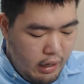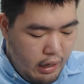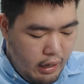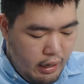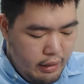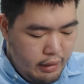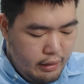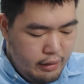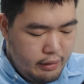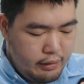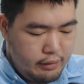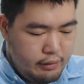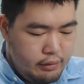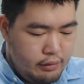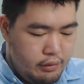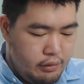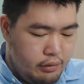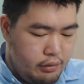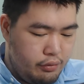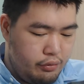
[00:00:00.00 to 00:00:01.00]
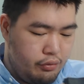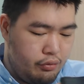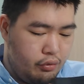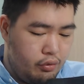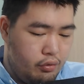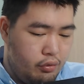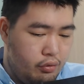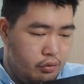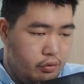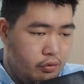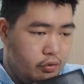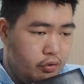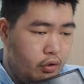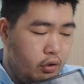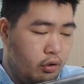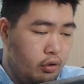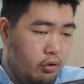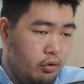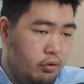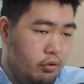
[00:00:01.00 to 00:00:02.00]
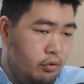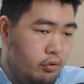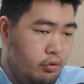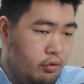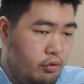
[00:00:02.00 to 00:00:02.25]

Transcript: And so,